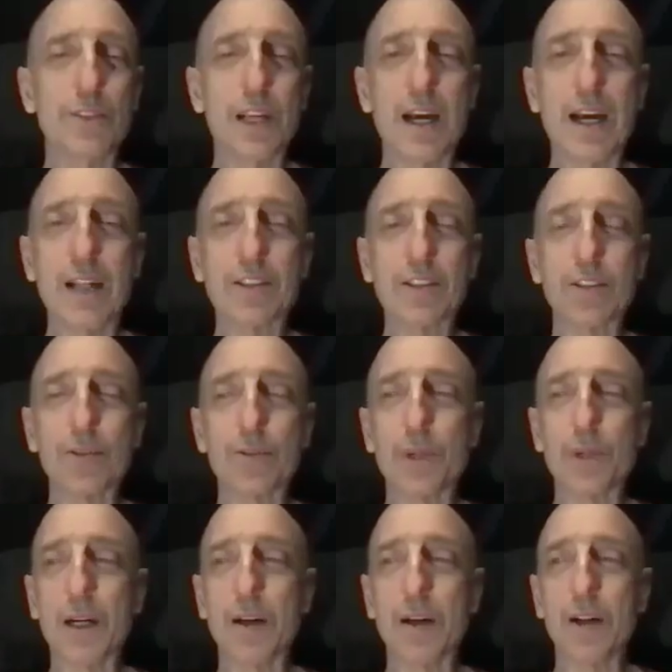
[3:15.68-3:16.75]
love to ask you
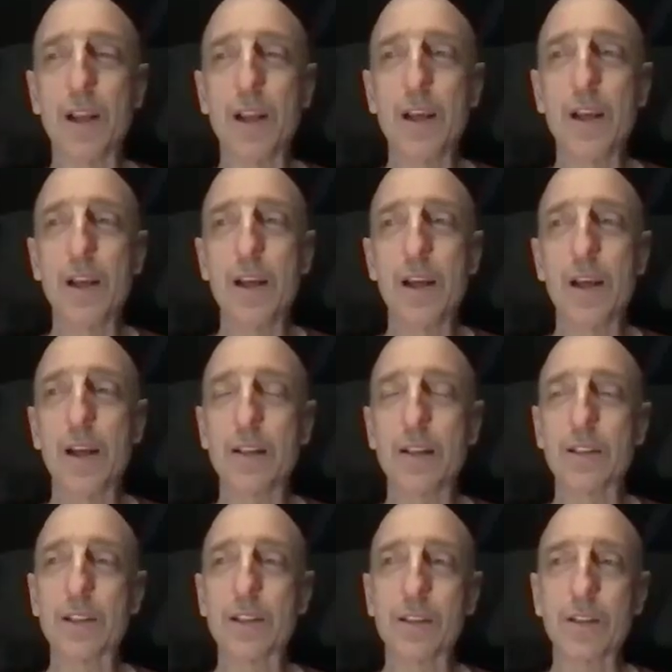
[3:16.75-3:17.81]
about. And
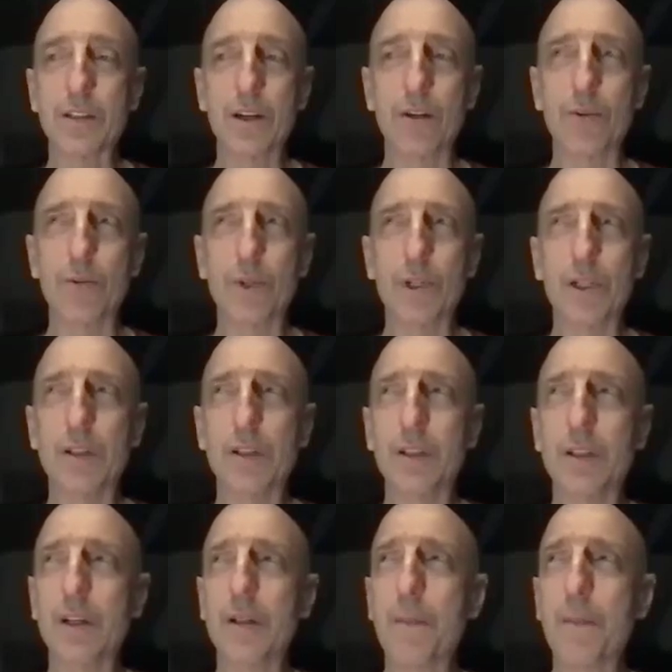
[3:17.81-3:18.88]
I said,
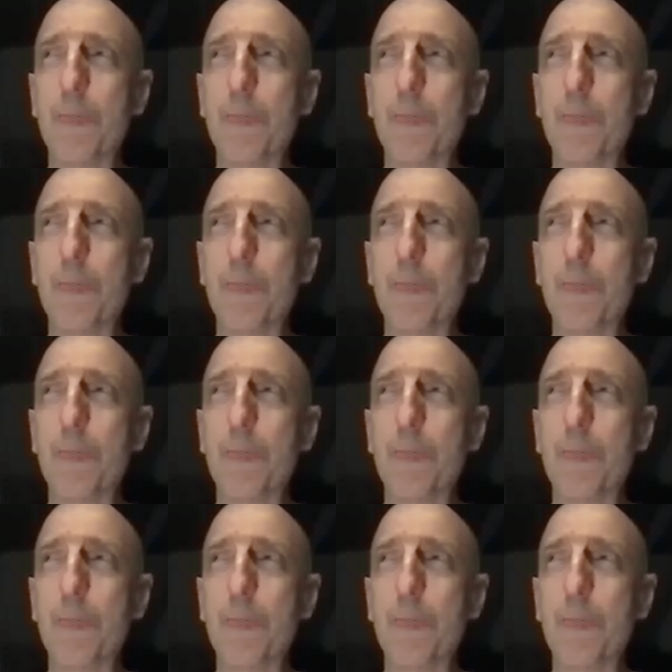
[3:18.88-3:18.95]
well,